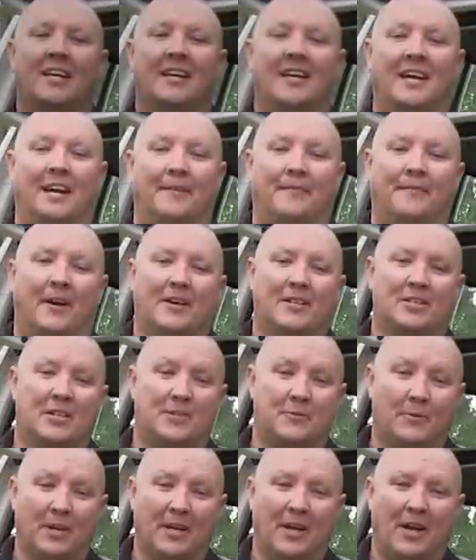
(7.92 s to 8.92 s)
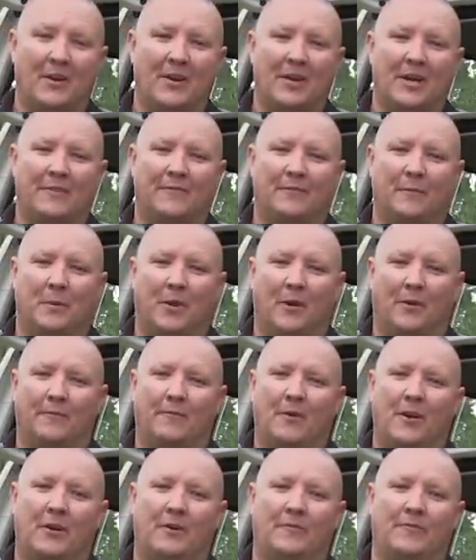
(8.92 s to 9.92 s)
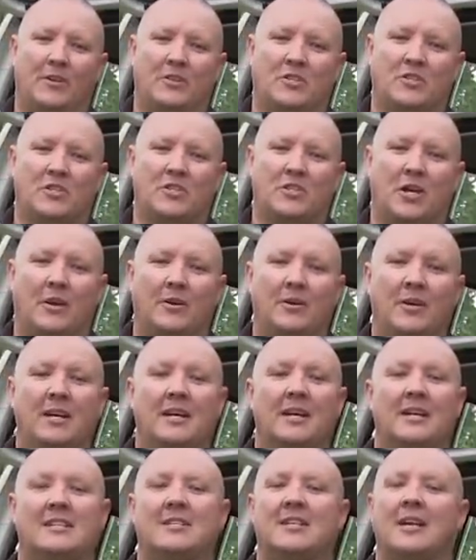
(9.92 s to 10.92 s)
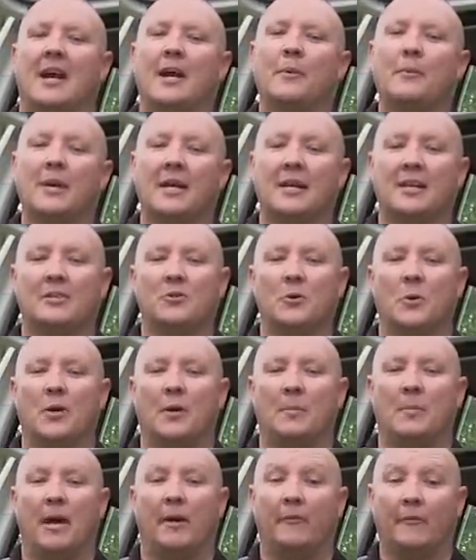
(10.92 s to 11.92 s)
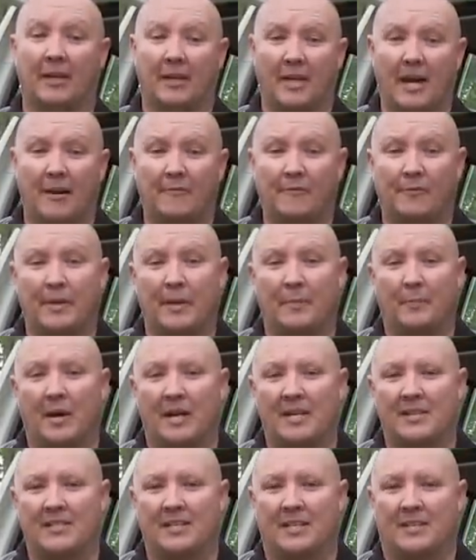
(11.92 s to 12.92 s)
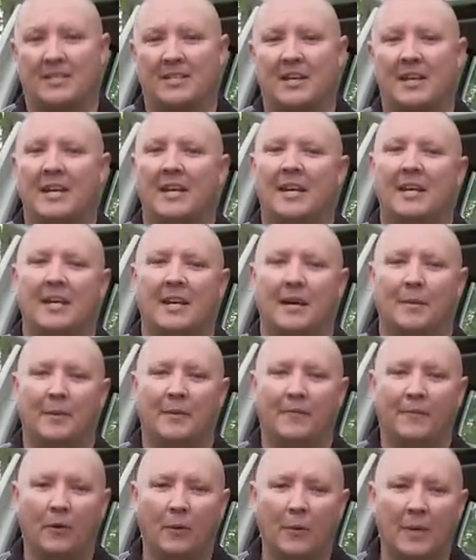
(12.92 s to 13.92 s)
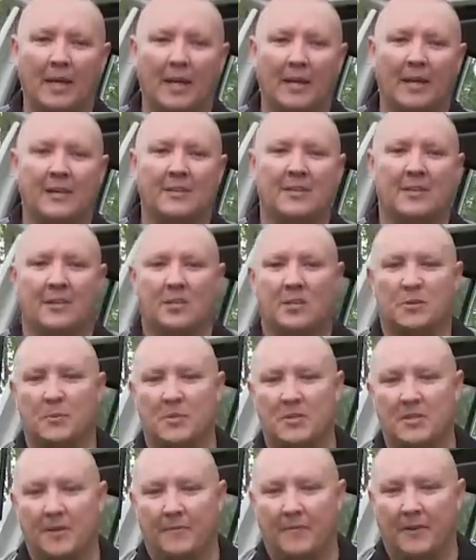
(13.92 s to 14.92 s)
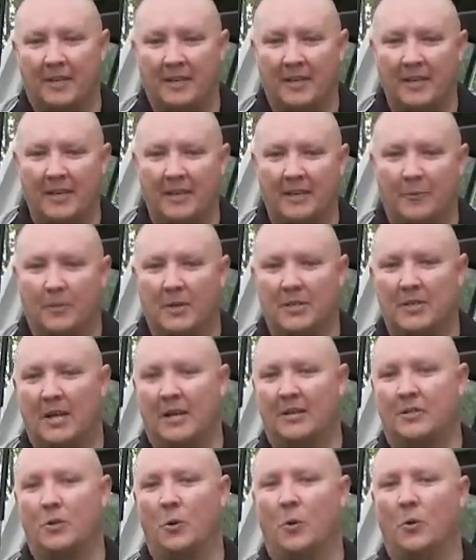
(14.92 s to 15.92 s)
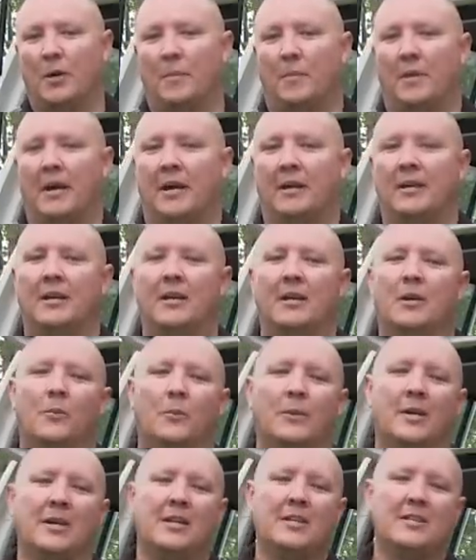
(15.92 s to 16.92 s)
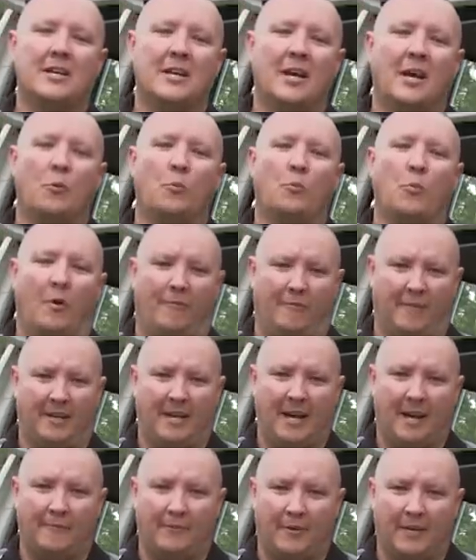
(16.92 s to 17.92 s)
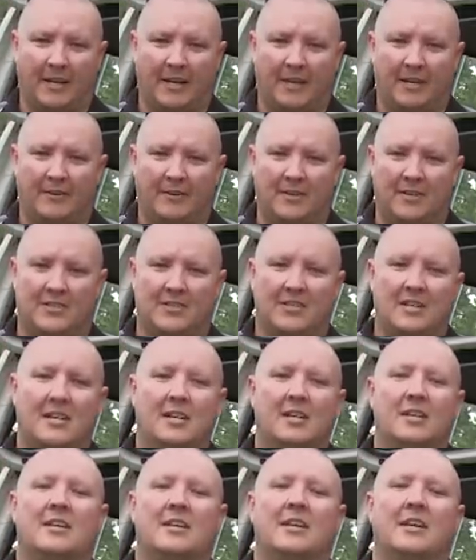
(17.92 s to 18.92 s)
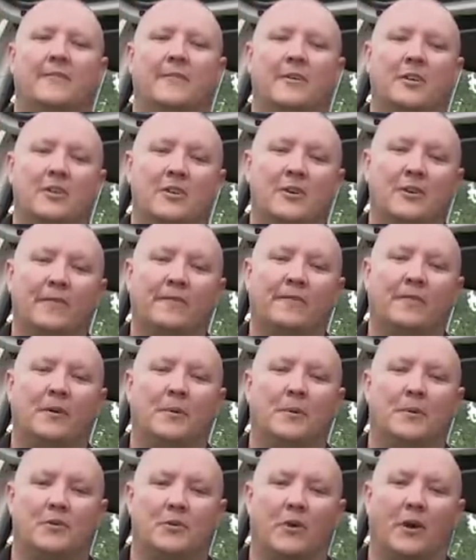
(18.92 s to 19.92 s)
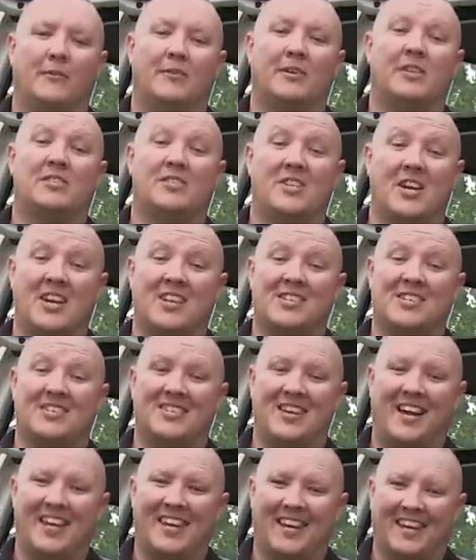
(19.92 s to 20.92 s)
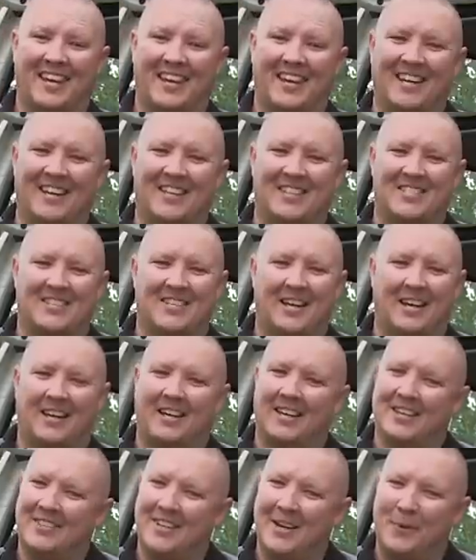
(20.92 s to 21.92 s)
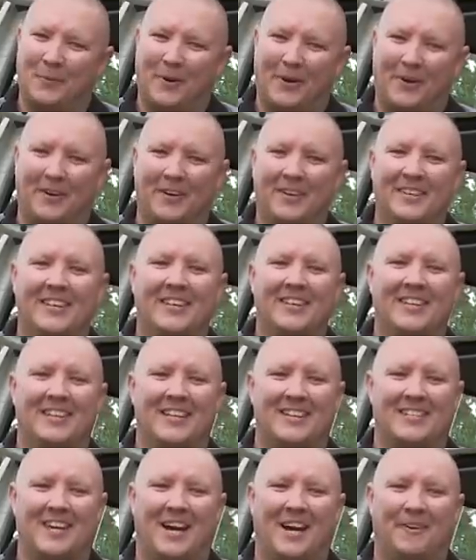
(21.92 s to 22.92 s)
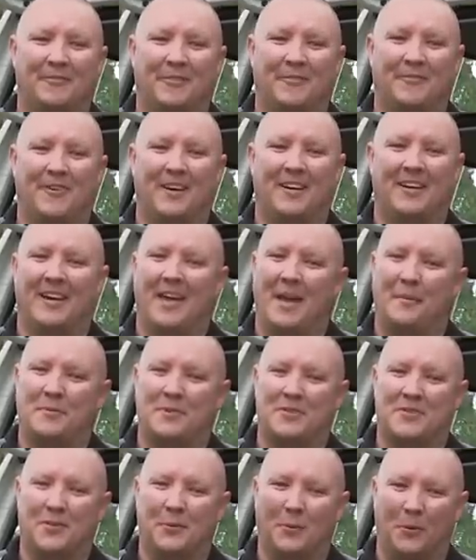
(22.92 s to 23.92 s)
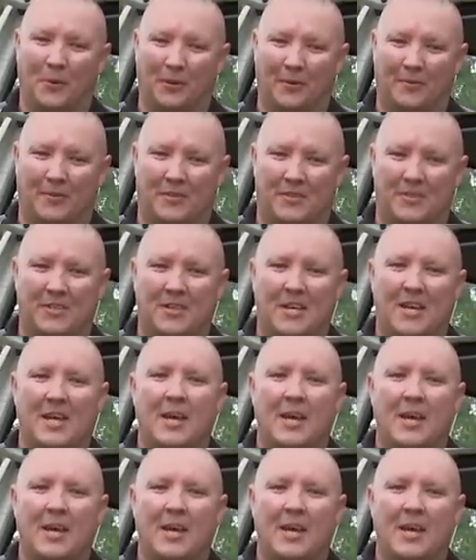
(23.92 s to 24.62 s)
G'day folks, it's Rico here from the Off-Road Adventure Show, and today we're going to talk about recovery basics. Now before we get into the specific gear that we're going to talk about, we need to know what recovery gear is. If you're new to four-wheel driving, chances are you're going to get stuck, and don't worry, that's half the fun, it happens to all of us.